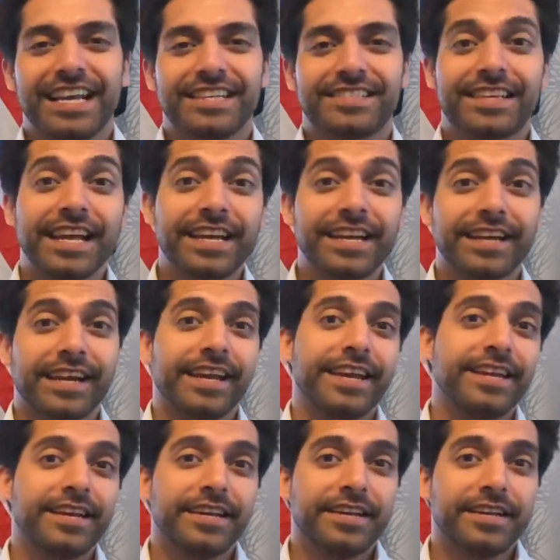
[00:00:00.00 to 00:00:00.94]

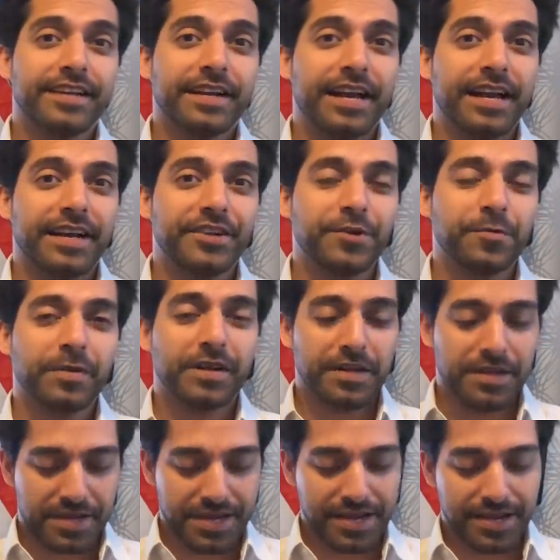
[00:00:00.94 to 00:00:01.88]
Secondly, do you want
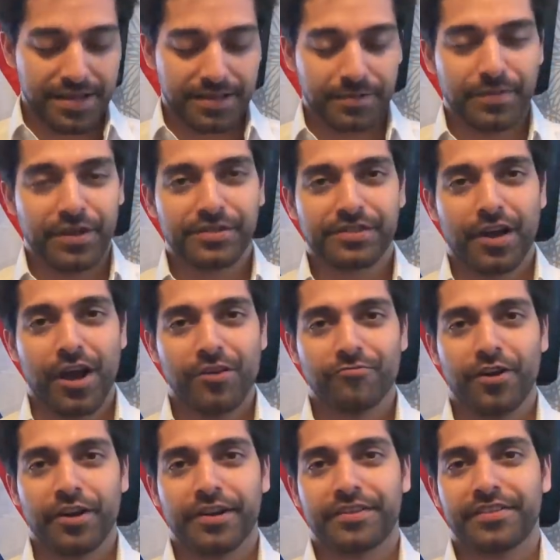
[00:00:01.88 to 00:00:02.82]
to hear the most
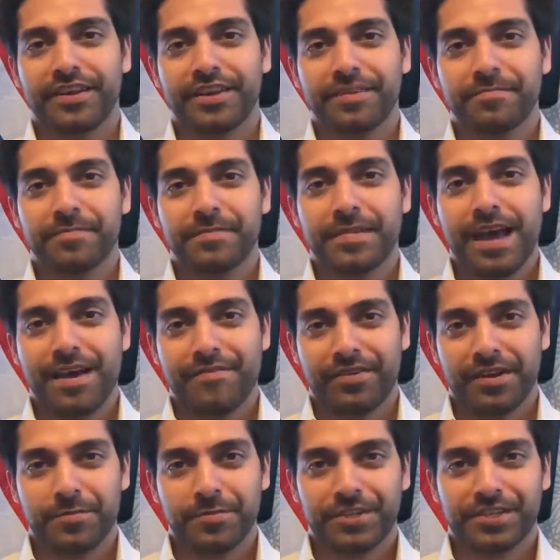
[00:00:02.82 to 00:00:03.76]
ironic thing
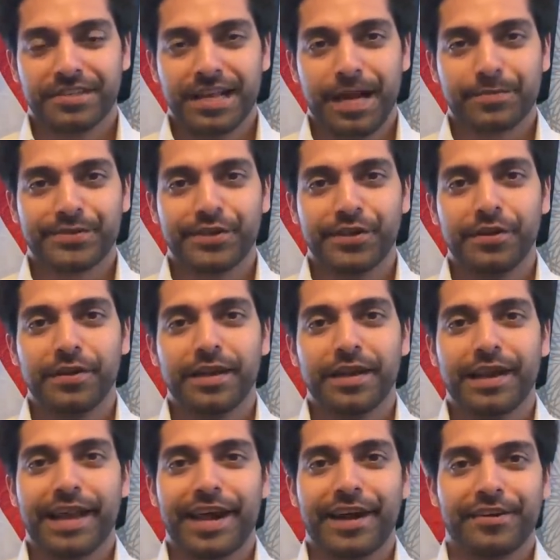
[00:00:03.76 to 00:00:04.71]
ever, which is absolutely
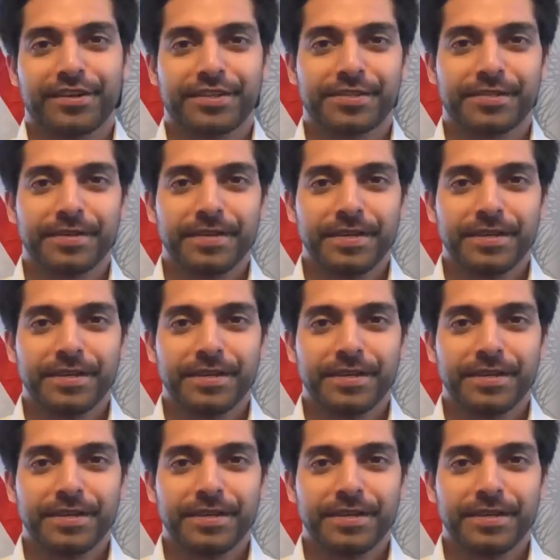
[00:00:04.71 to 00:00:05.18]
hilarious?